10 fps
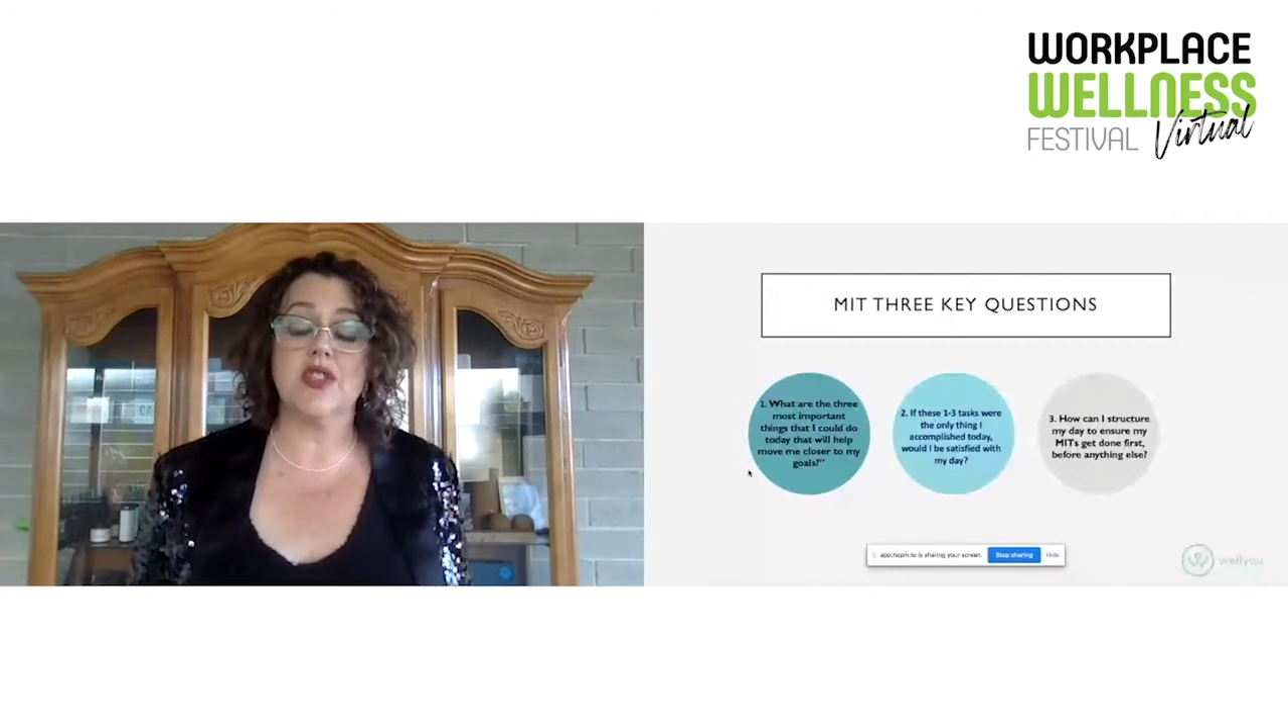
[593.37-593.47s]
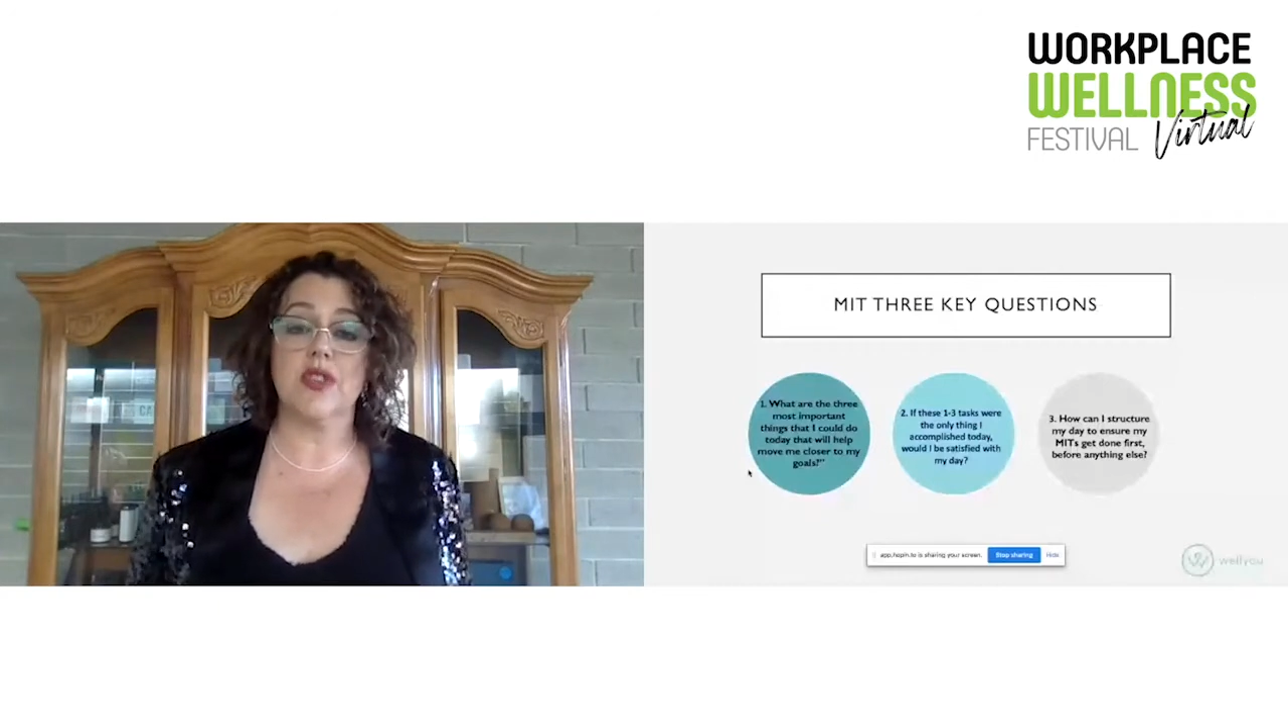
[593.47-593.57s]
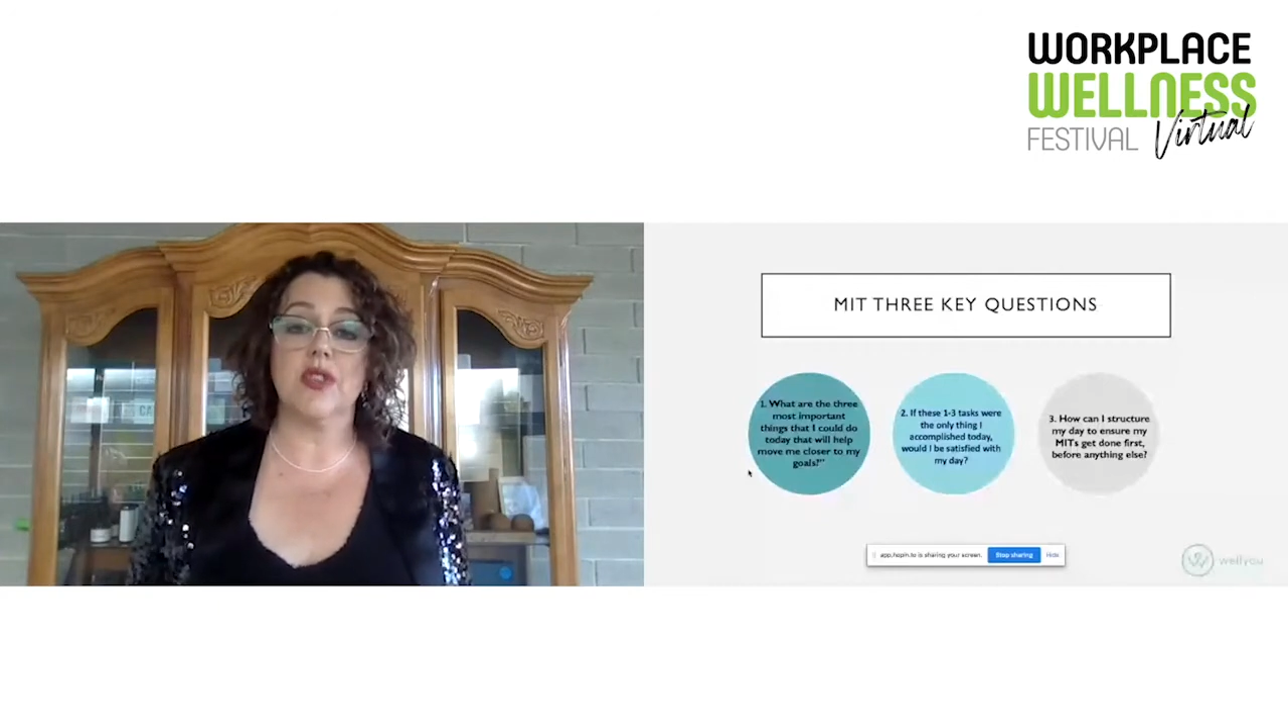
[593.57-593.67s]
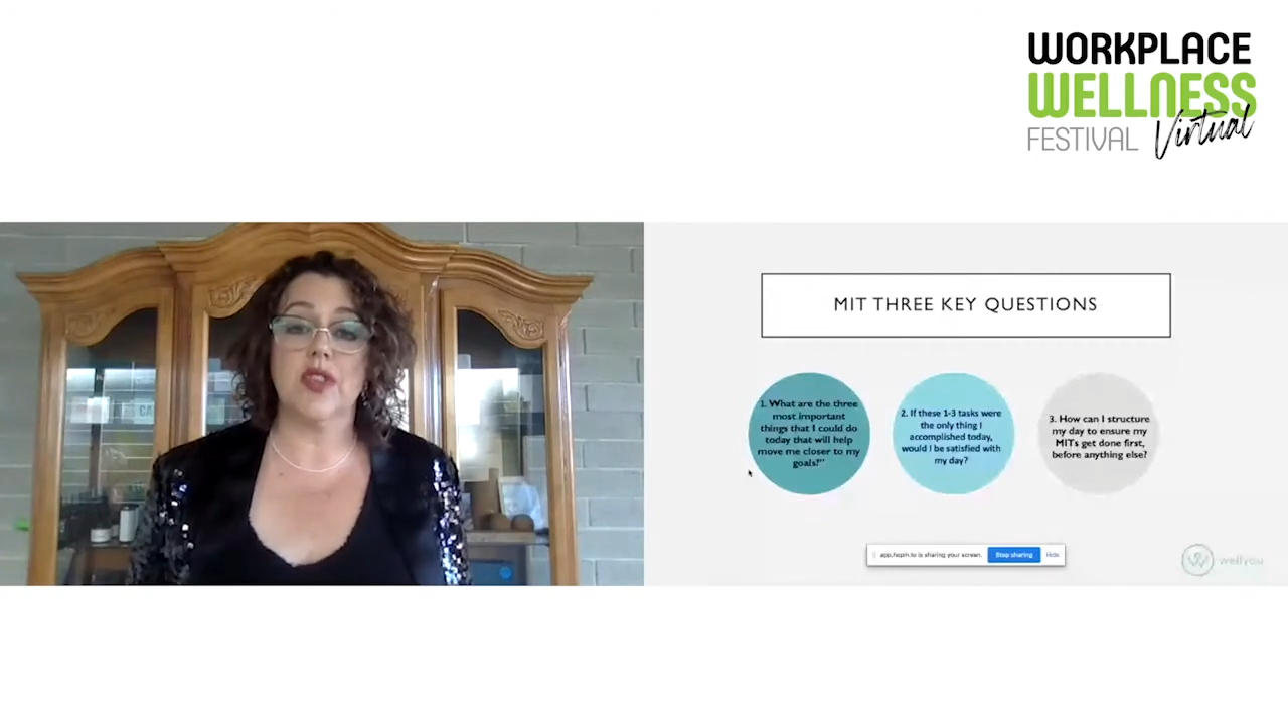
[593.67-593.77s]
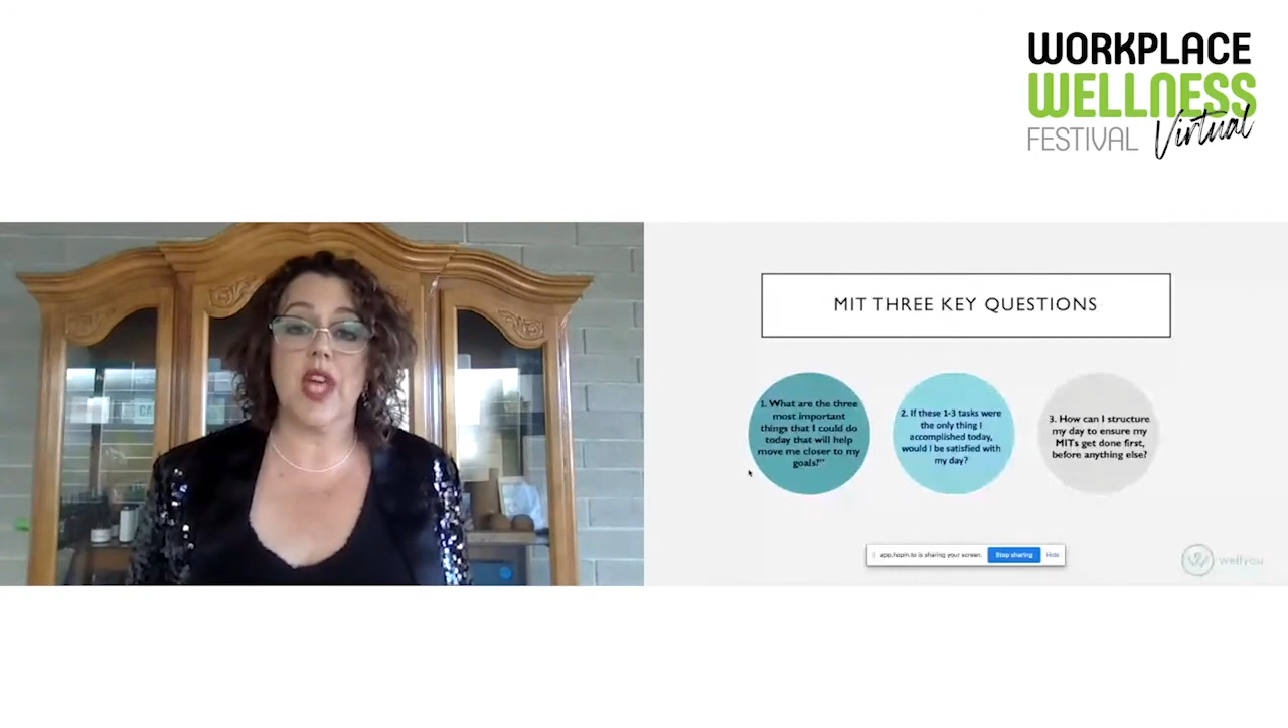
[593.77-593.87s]

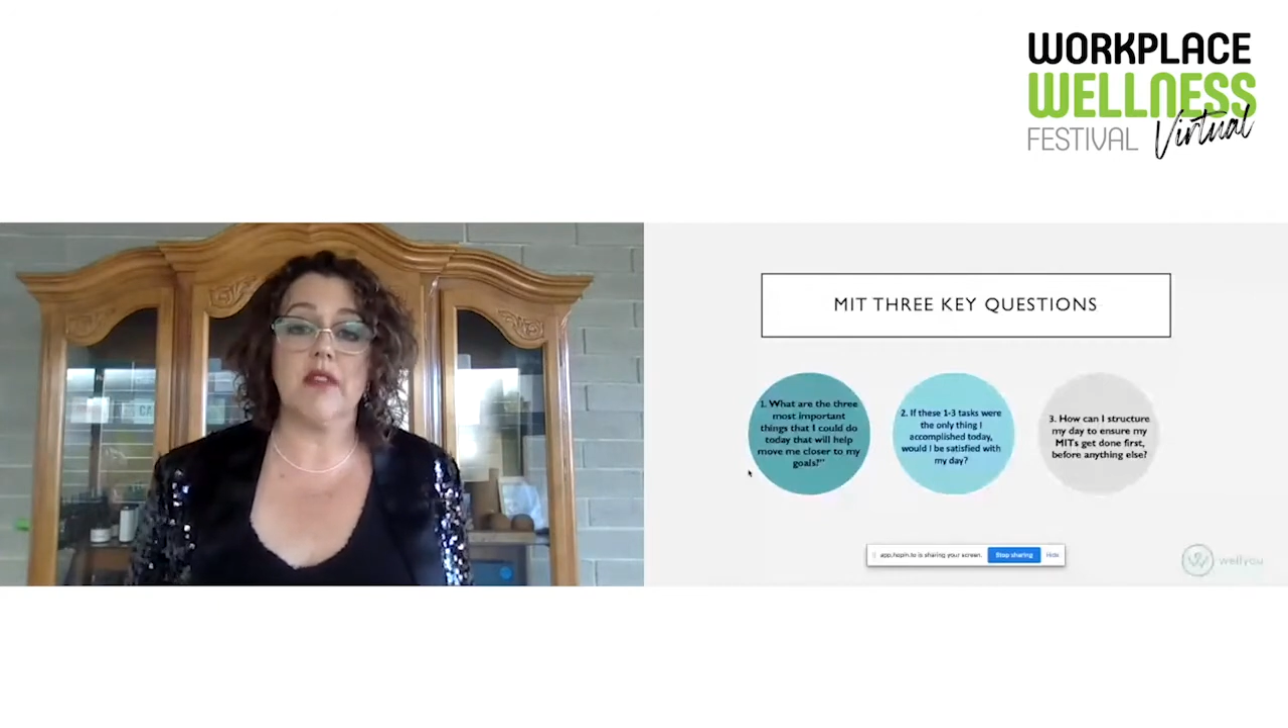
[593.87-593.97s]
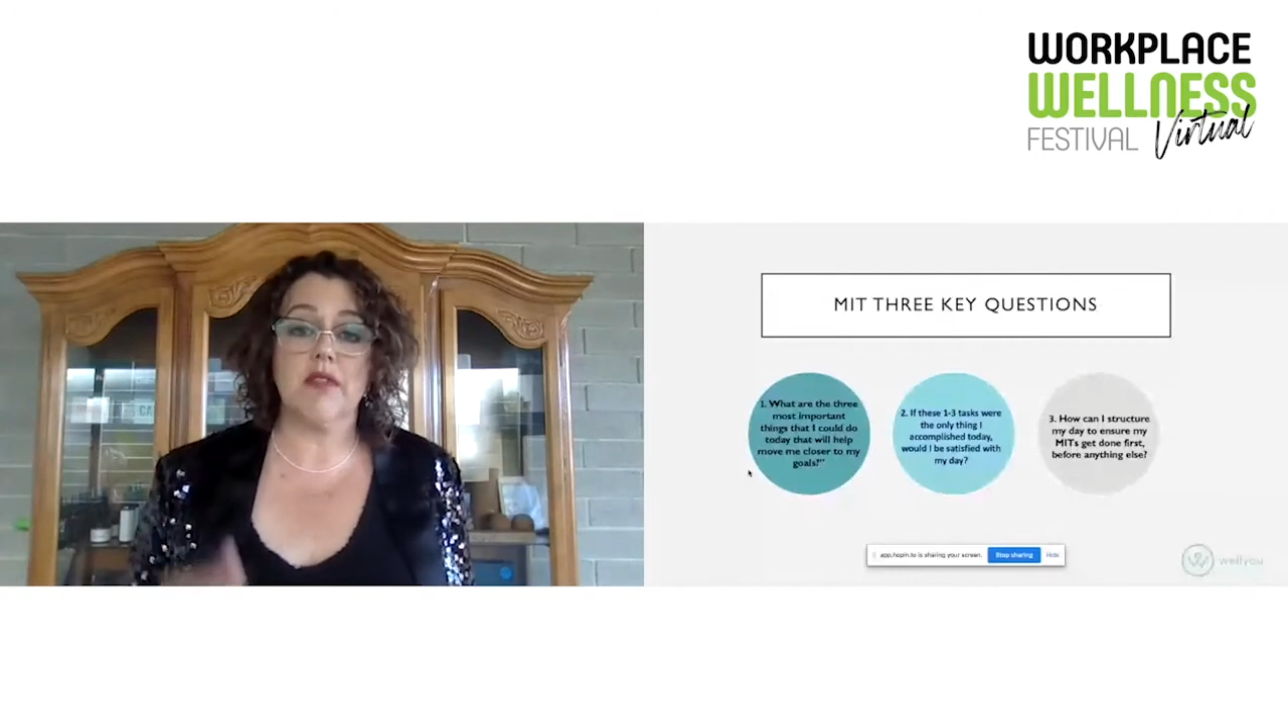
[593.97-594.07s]
do that